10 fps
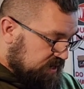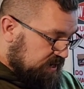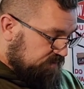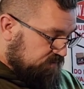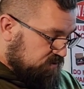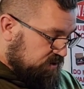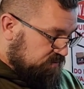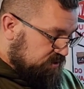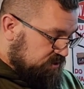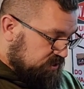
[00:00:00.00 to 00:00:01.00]
out of
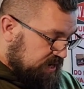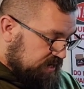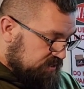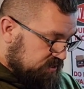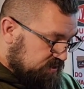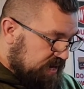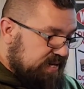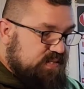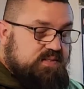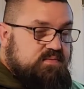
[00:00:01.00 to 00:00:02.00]
41 shots. So
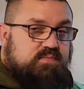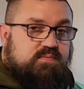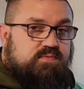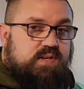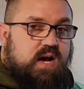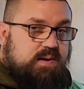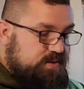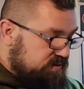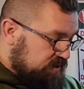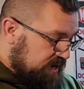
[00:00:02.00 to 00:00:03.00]
that's
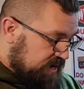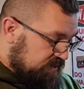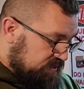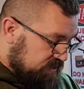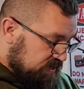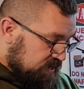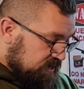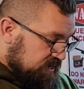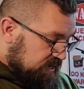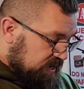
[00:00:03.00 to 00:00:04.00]
phenomenal, guys.
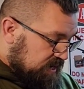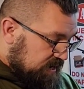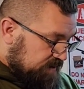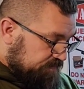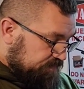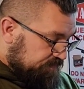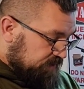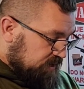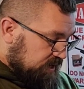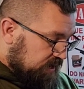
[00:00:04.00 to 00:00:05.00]
And
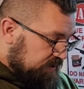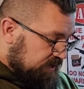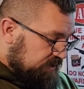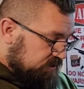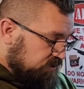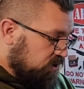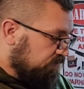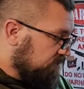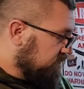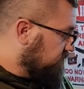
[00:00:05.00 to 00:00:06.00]
then the
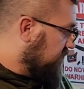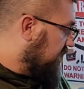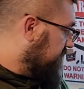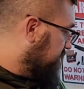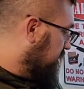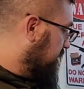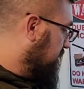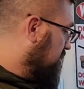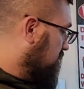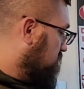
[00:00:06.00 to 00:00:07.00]
scope rings we have on
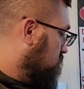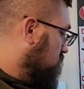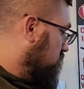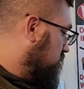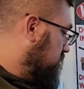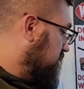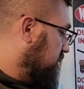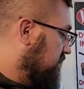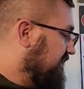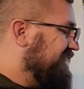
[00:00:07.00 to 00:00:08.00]
here are worn
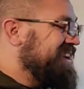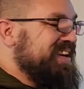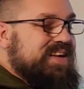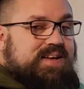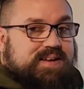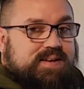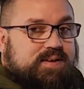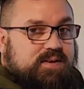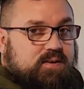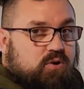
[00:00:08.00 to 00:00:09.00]

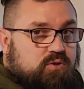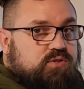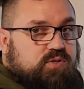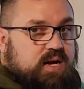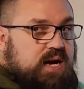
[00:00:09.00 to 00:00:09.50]
ultra